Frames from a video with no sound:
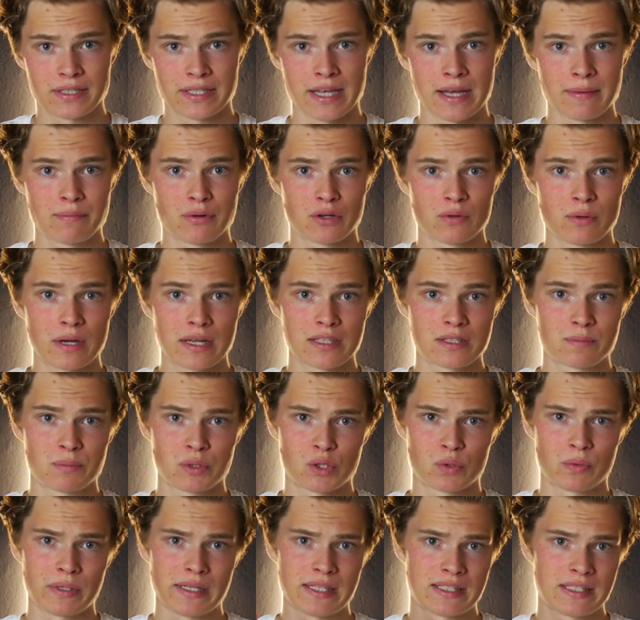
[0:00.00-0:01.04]
tempo runs
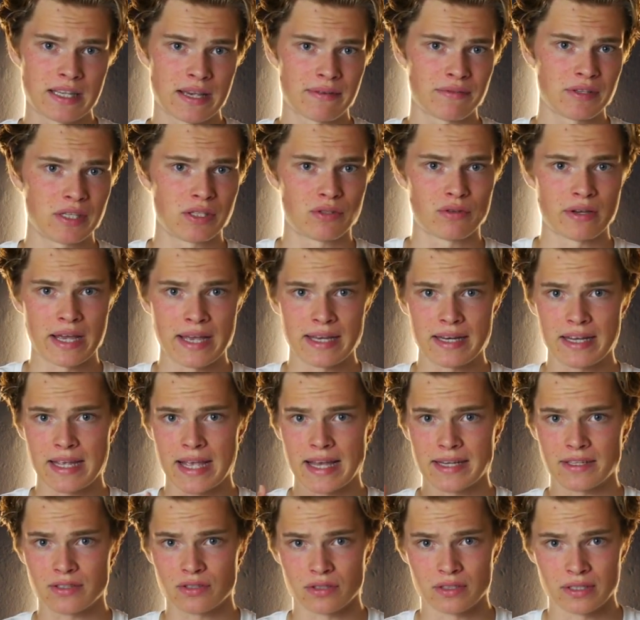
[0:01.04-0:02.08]
between 70 to 80, 80 to